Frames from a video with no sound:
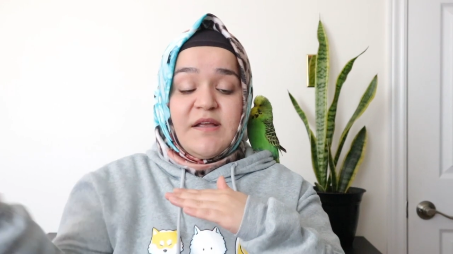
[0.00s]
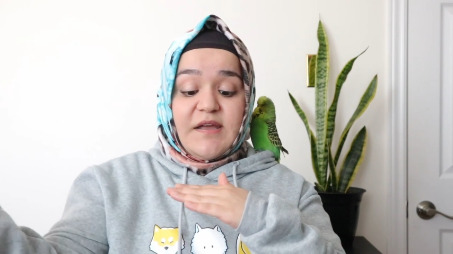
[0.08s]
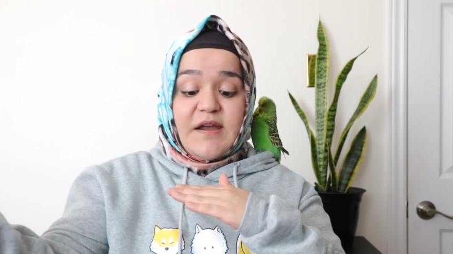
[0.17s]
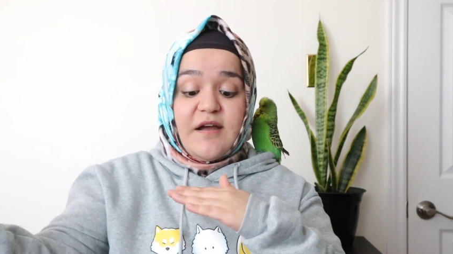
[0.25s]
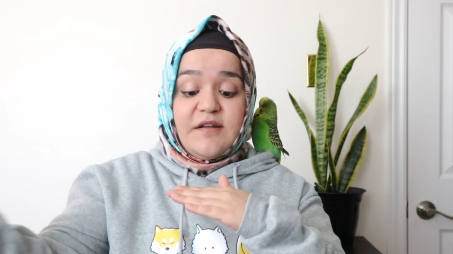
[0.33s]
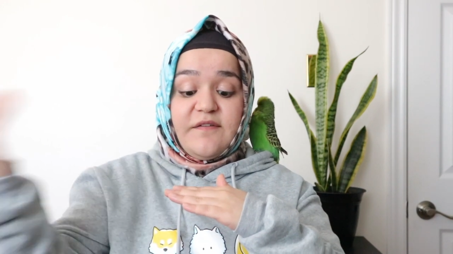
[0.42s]

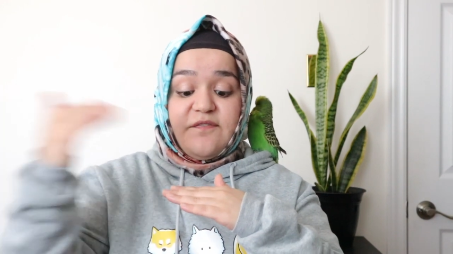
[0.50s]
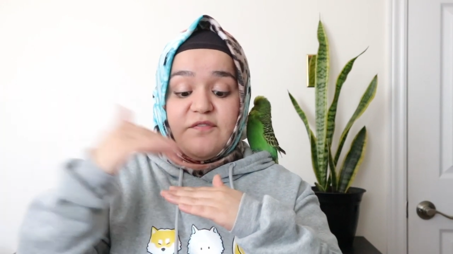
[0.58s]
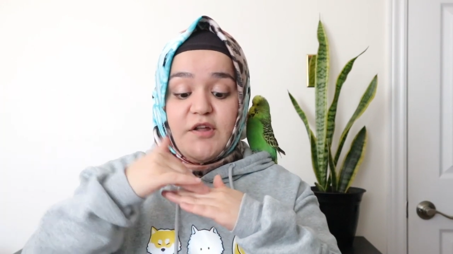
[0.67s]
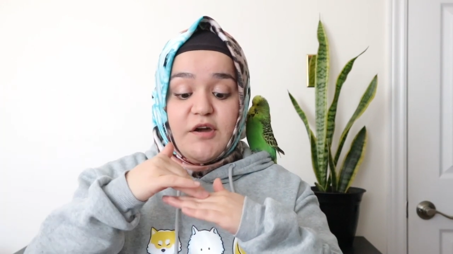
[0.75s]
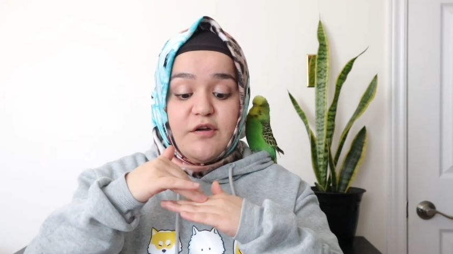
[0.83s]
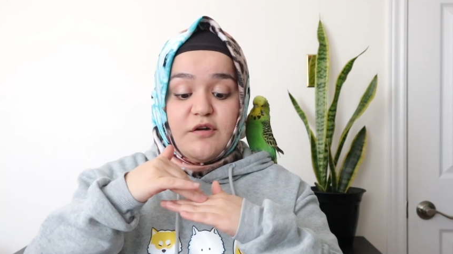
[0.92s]
They kind of
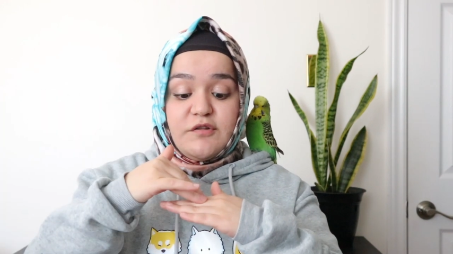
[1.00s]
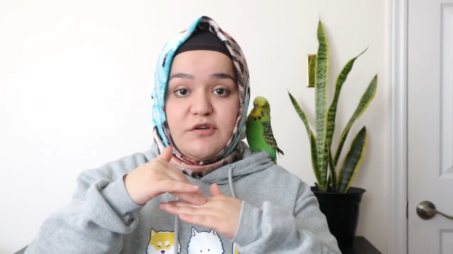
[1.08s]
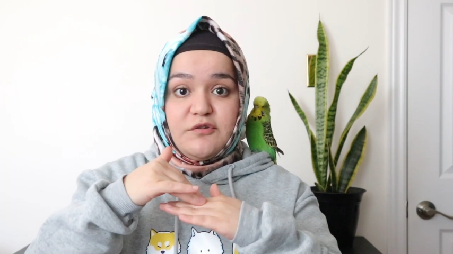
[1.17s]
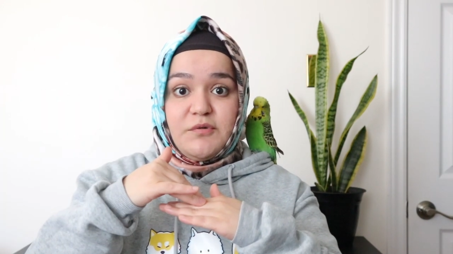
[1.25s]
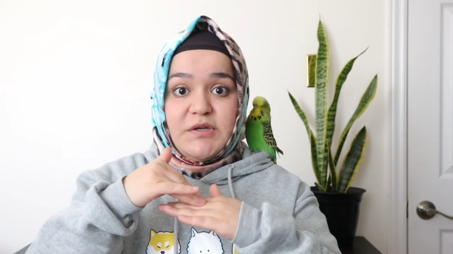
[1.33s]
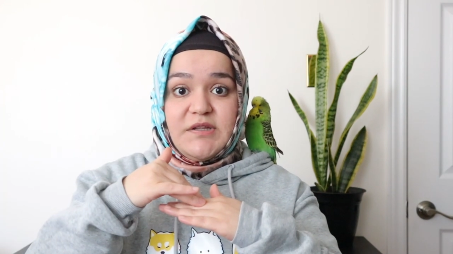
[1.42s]
fly
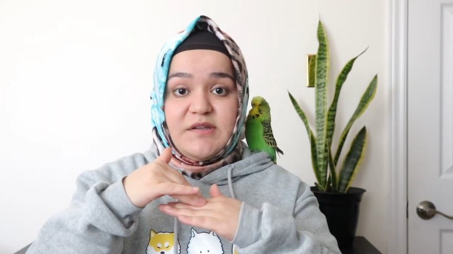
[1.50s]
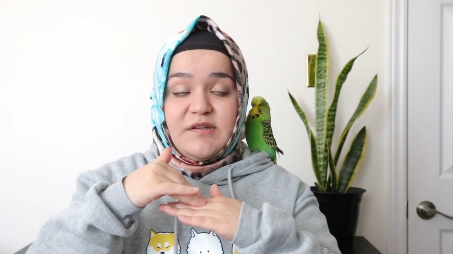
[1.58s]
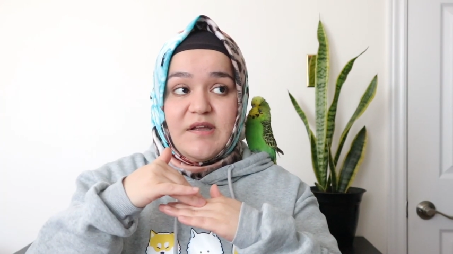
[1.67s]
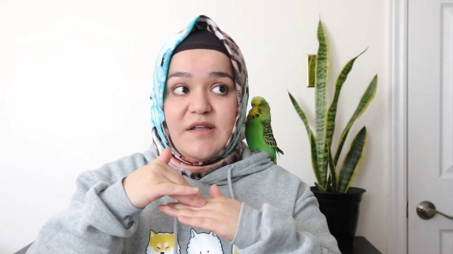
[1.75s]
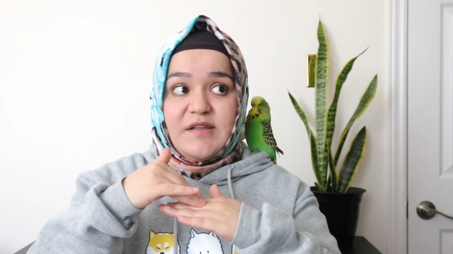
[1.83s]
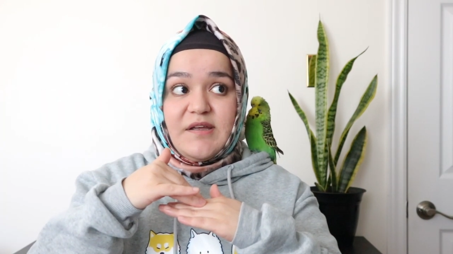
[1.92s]
onto it
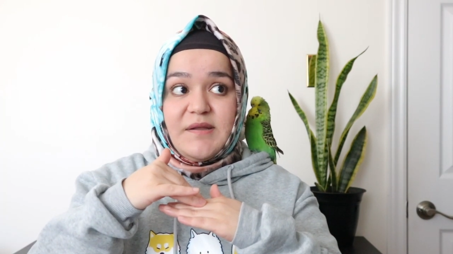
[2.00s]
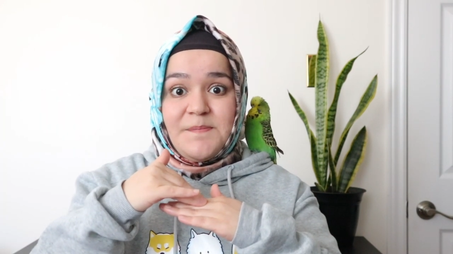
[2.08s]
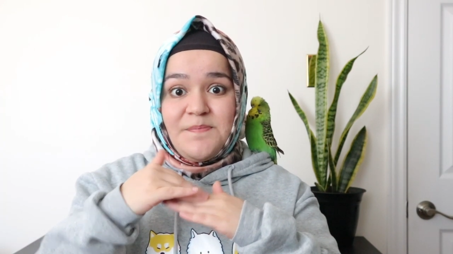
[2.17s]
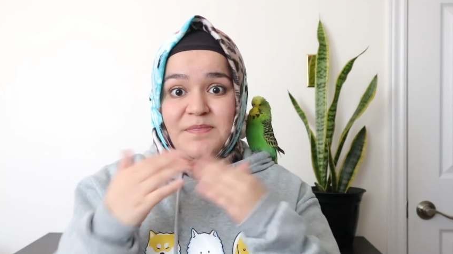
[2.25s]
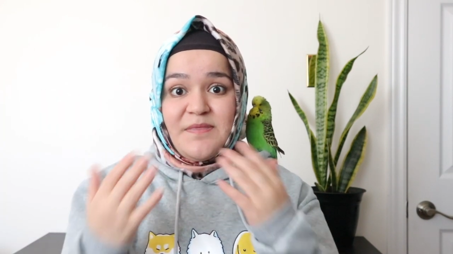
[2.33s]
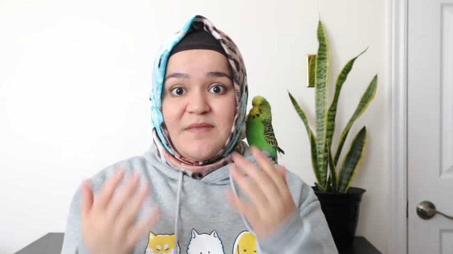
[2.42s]
and then,